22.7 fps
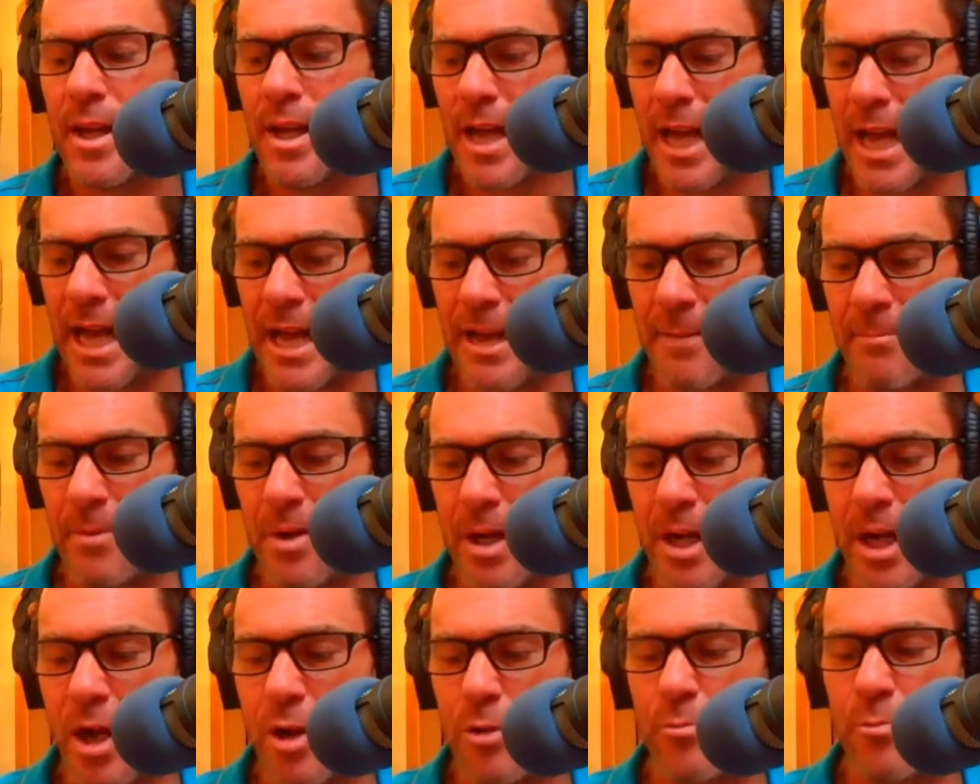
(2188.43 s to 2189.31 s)
I
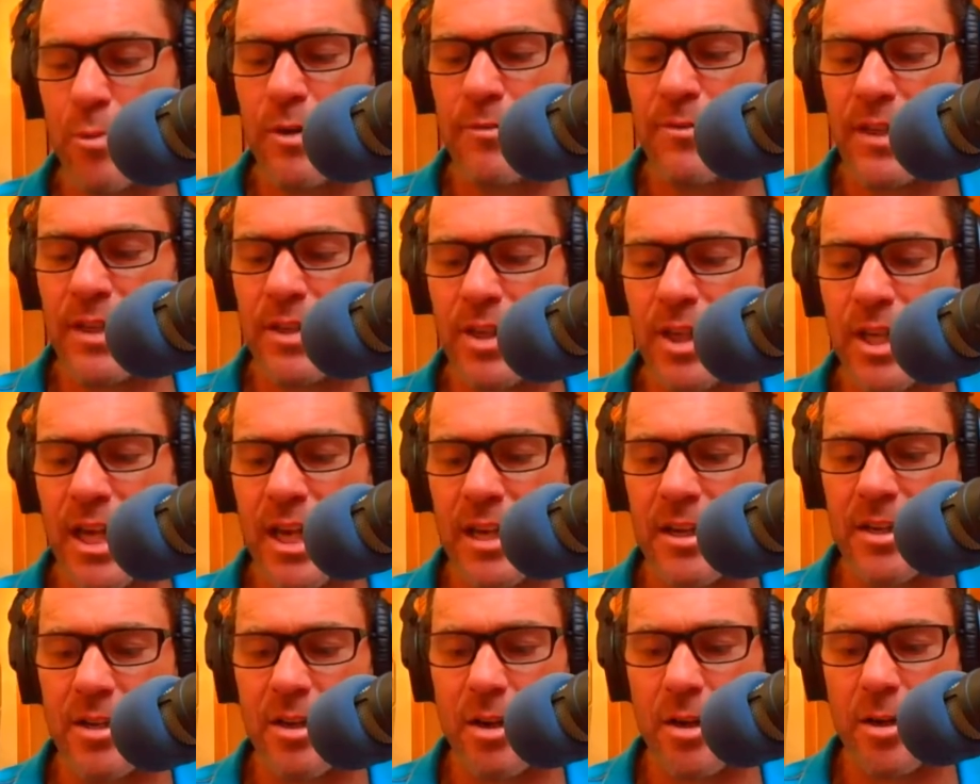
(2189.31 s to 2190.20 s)
hope we've
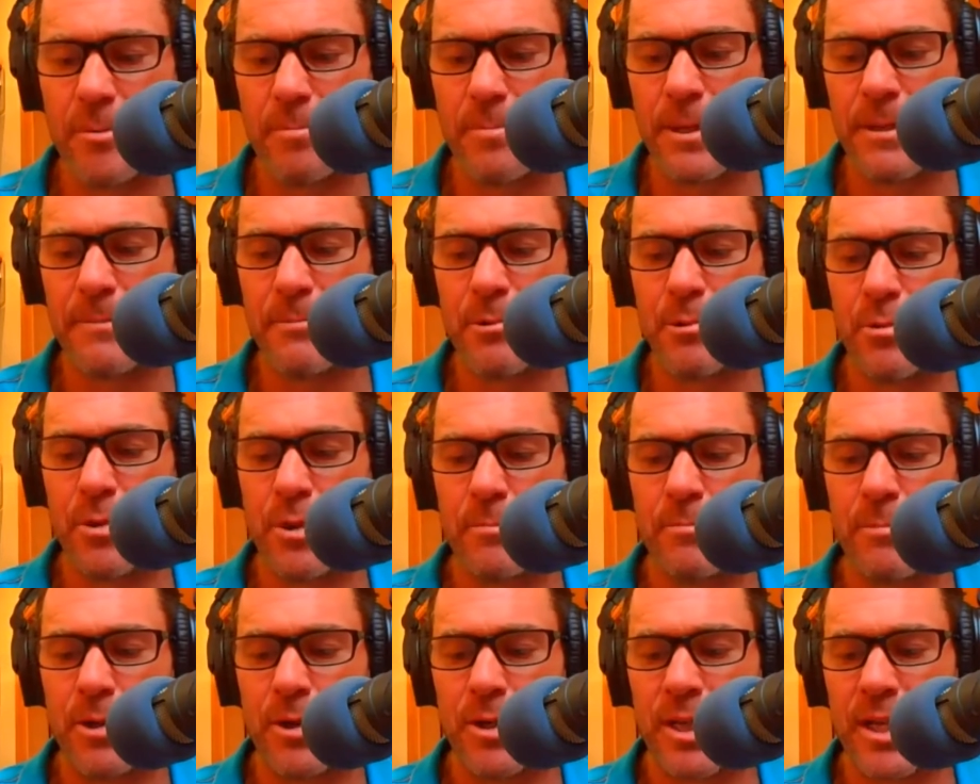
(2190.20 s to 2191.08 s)
educated a lot of people on
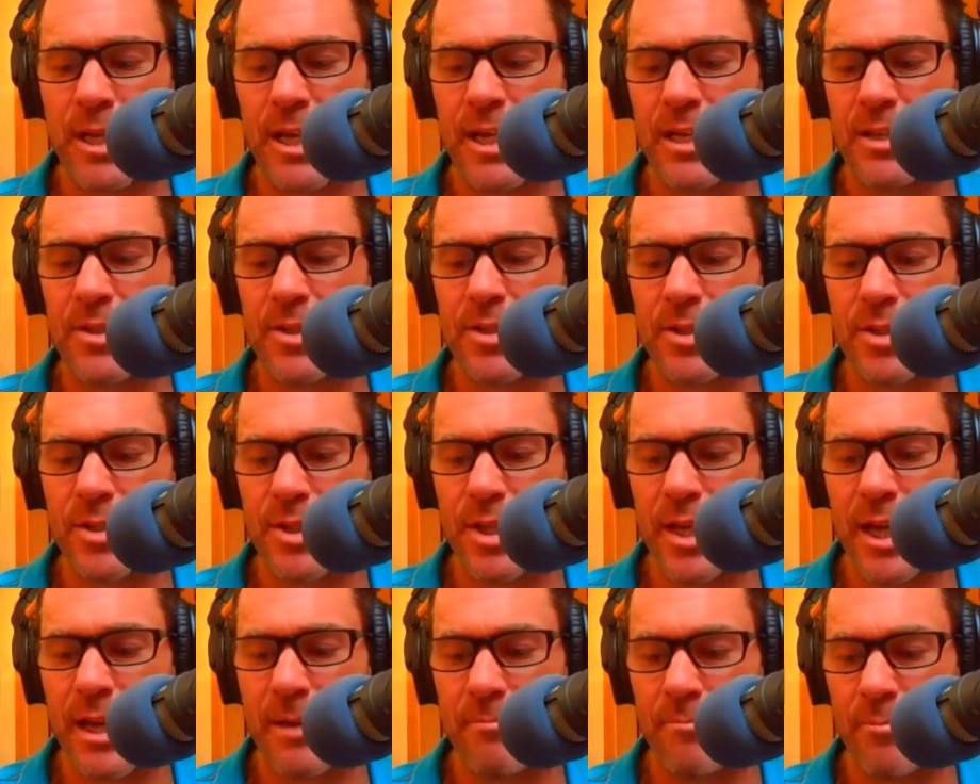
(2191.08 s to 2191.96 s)
podcasts
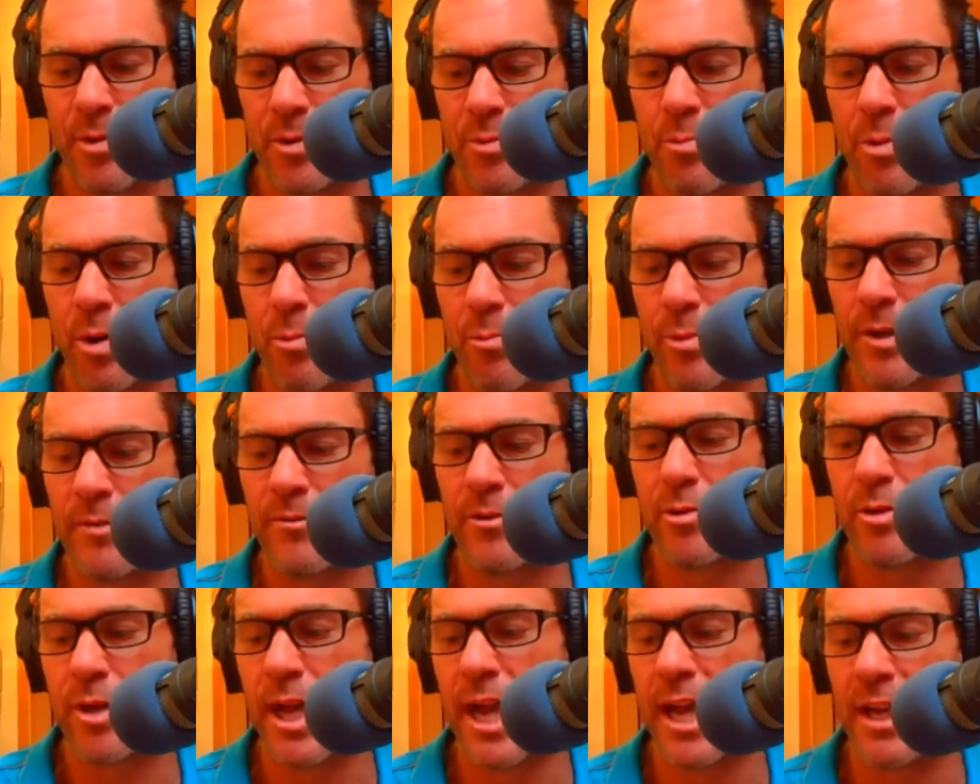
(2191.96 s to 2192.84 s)
with what we've
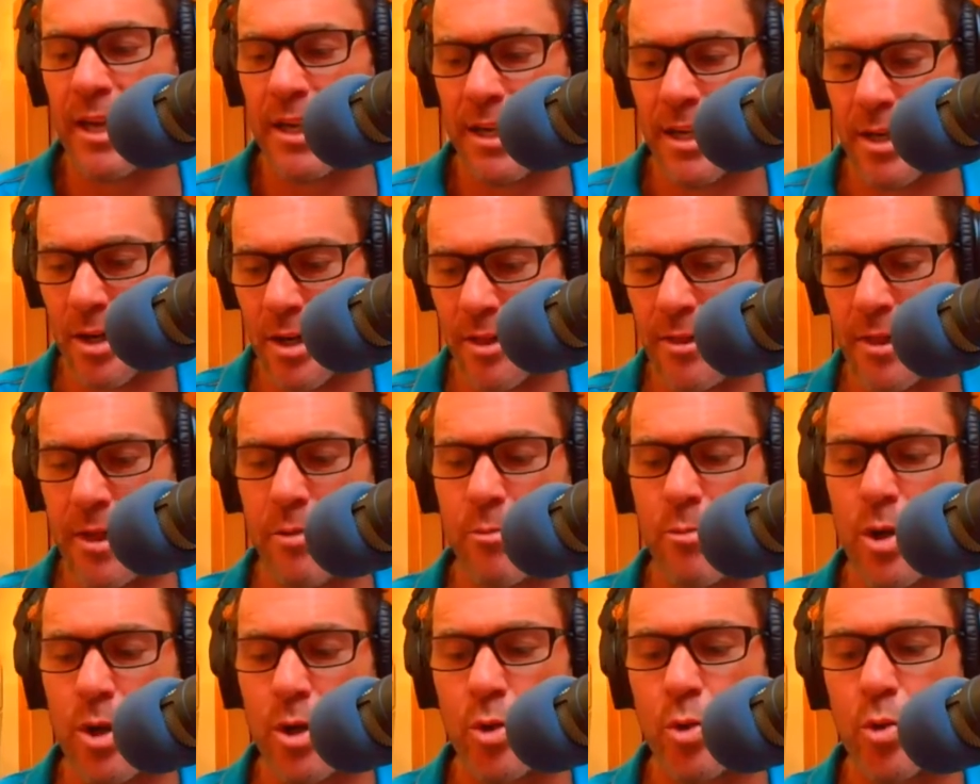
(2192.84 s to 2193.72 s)
created. And I think
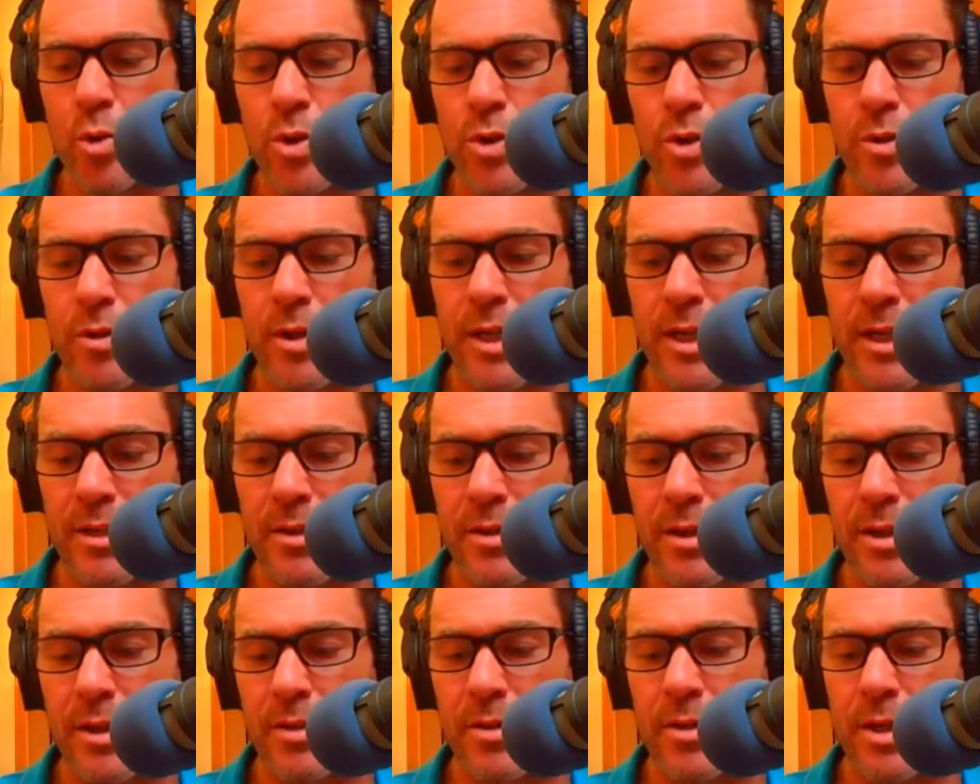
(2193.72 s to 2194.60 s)
what you're doing and
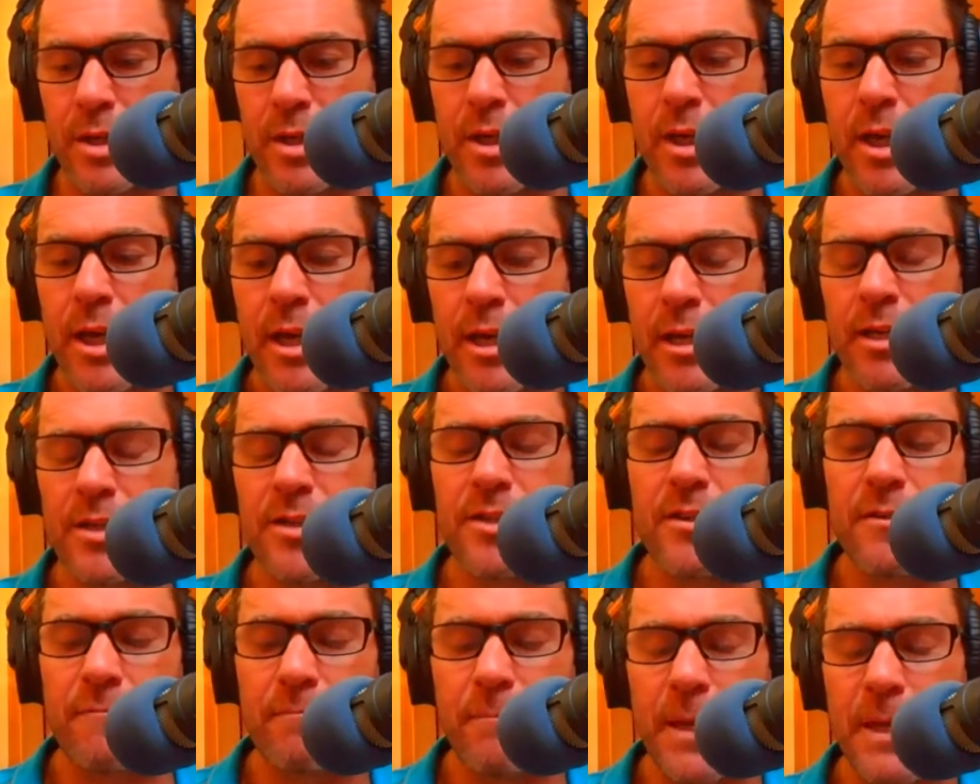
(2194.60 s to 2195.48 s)
the list
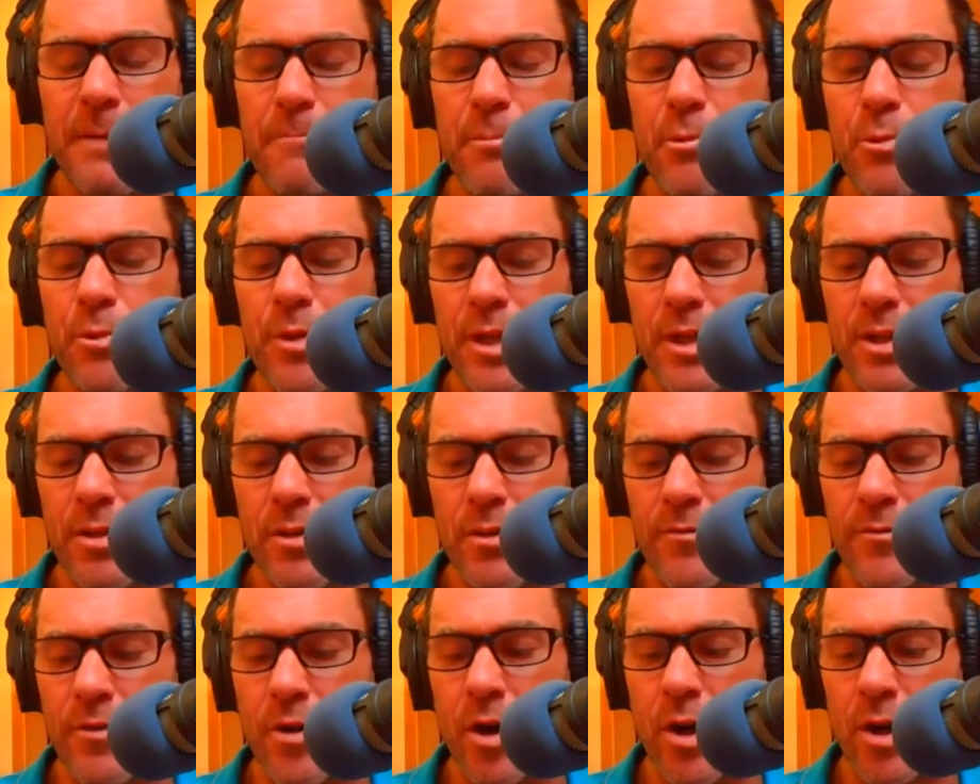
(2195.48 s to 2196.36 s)
of people that
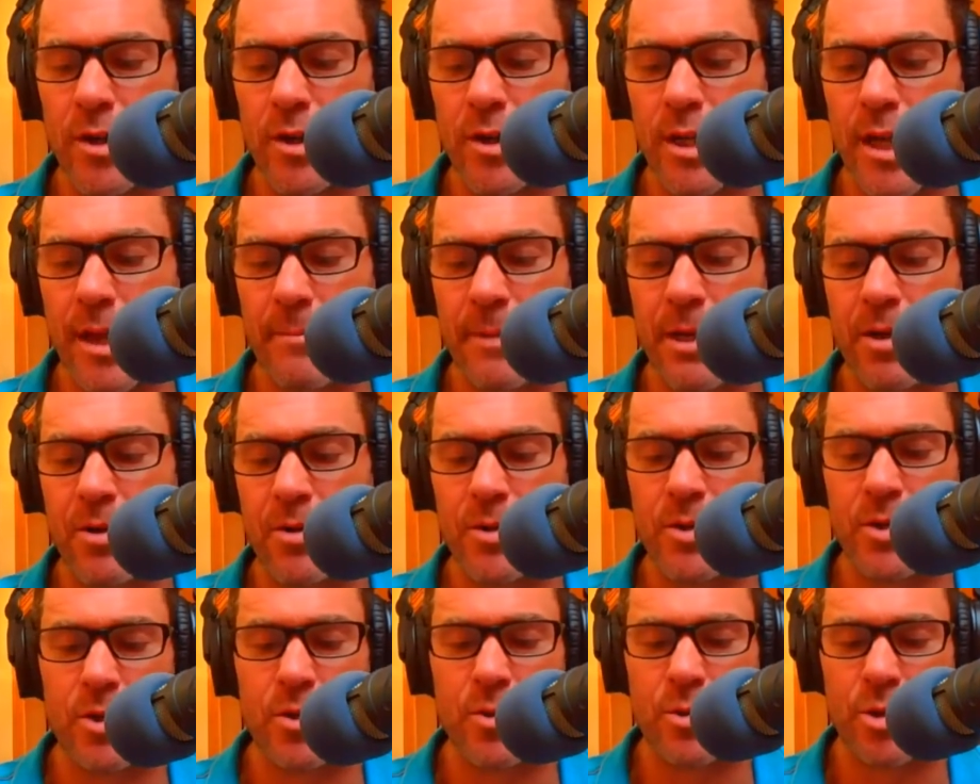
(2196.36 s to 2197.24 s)
you've got coming
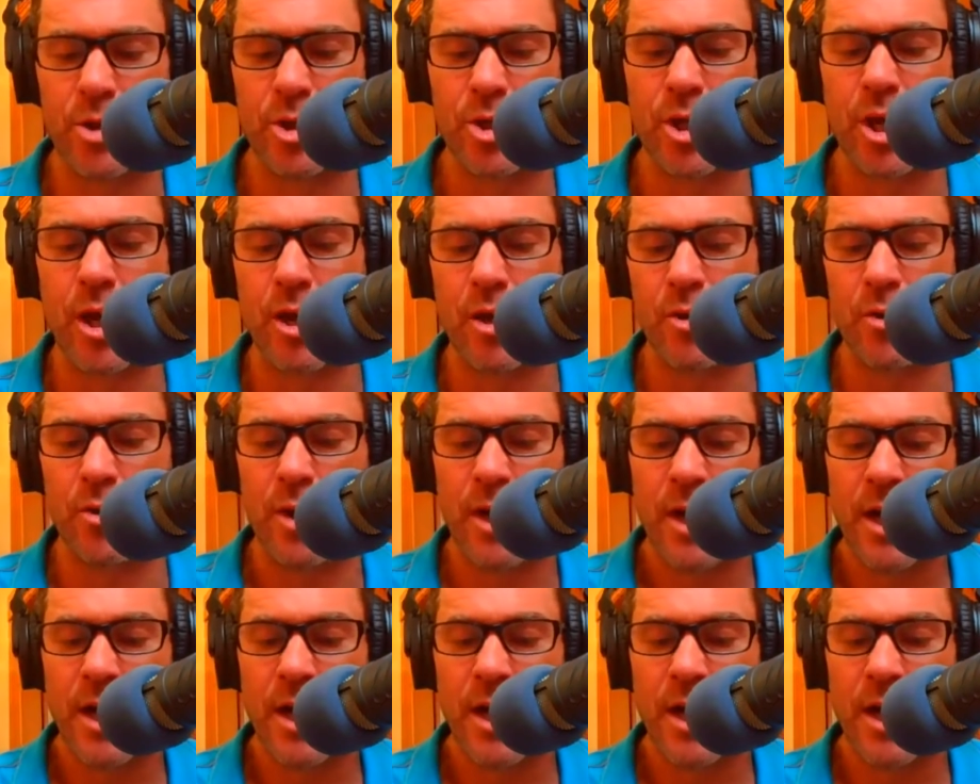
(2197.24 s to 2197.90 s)
onto your show